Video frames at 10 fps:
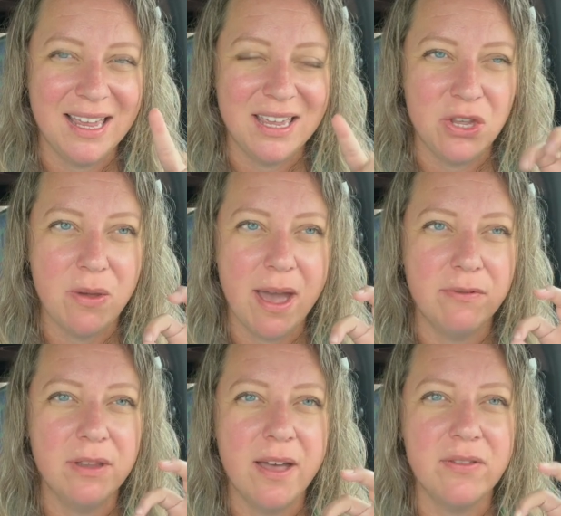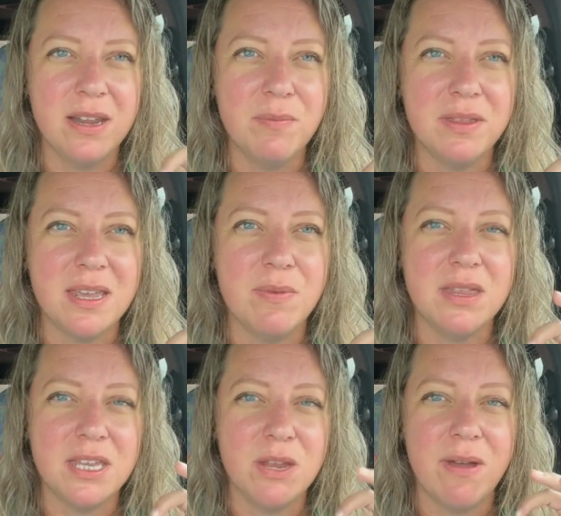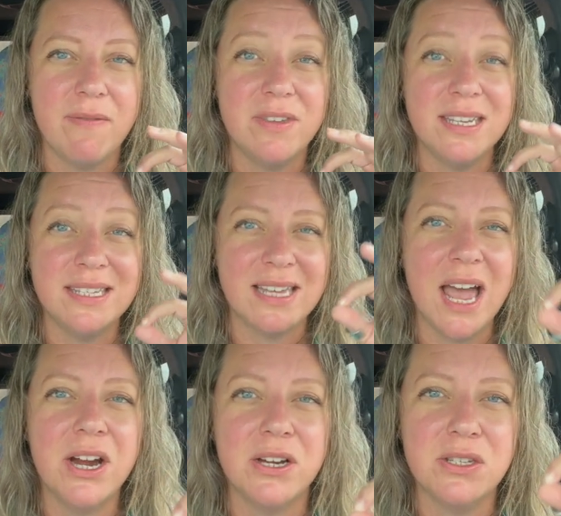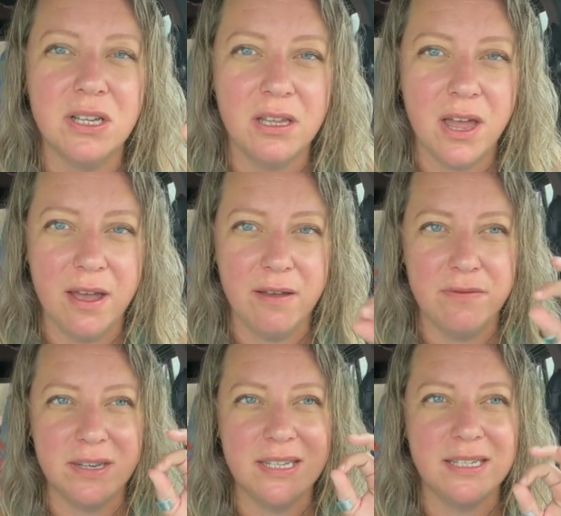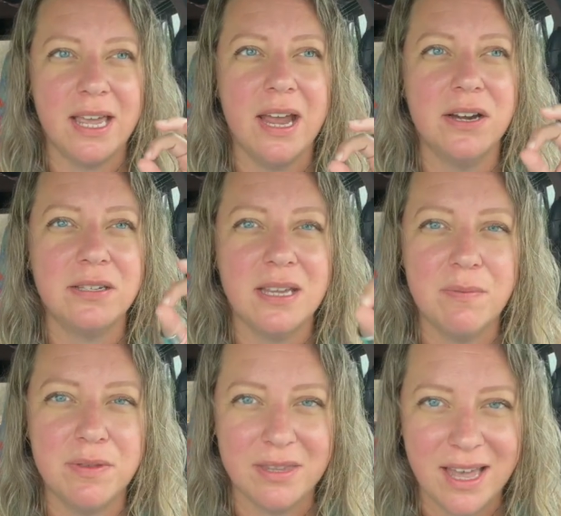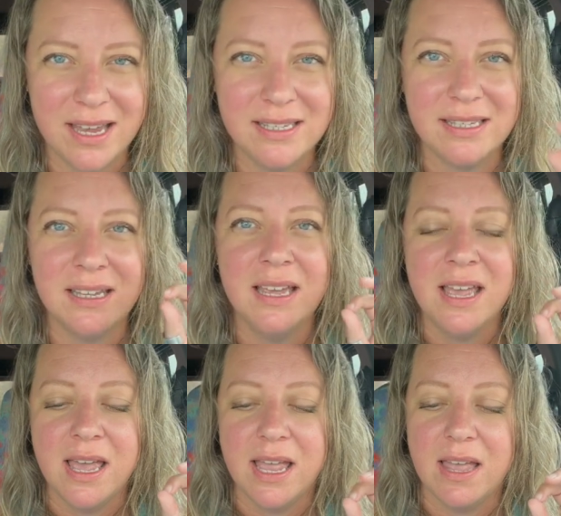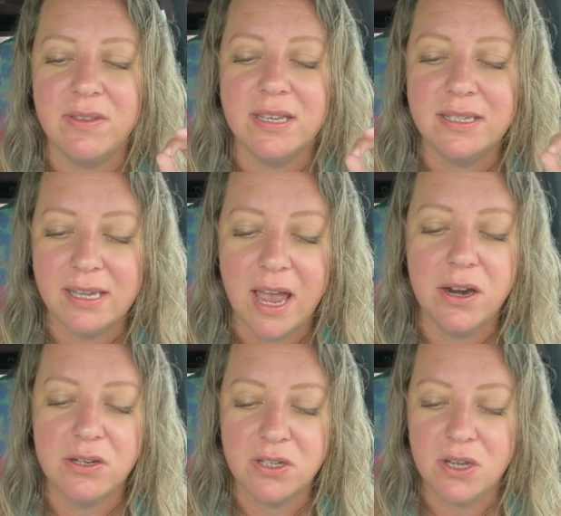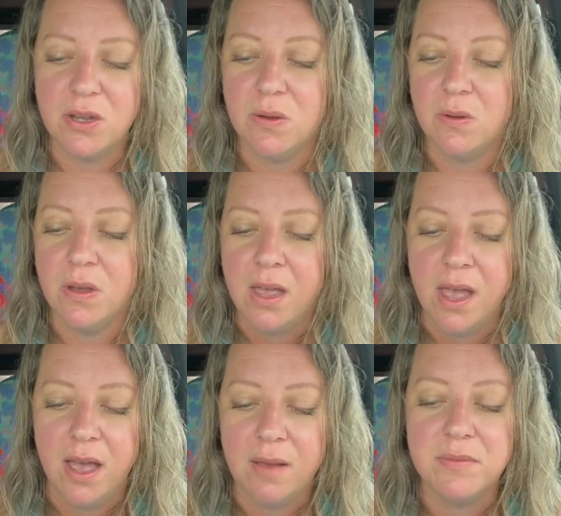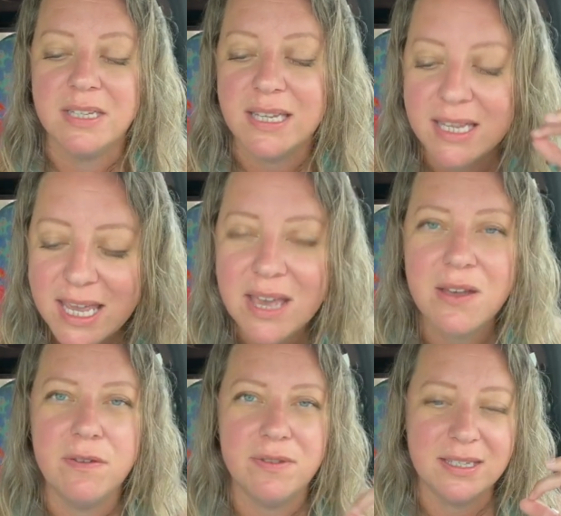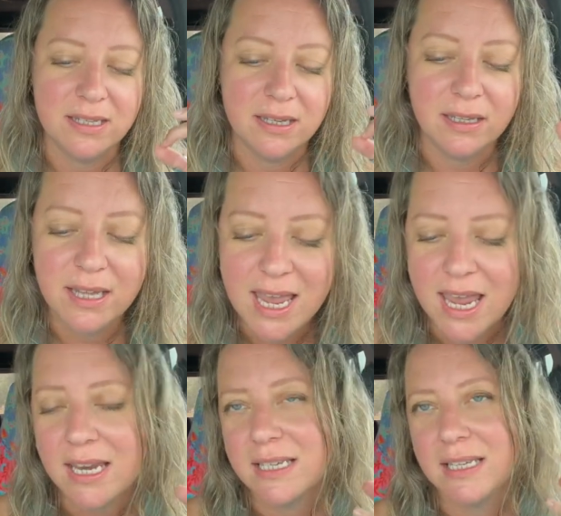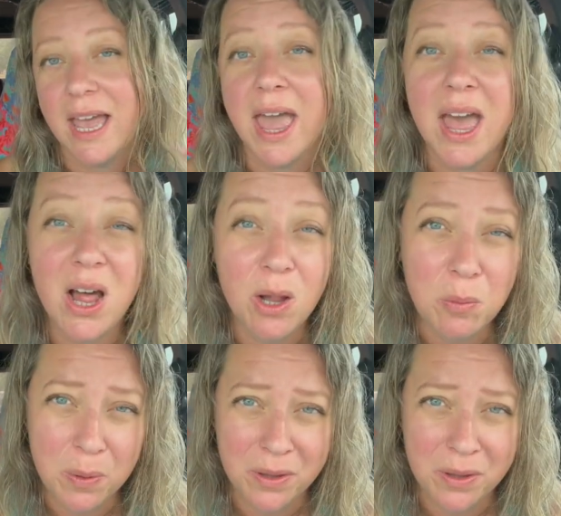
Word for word: you have love and empathy, but then you have the desire to love, the desire to empathize, and the desire to um, to give and to lead and to help,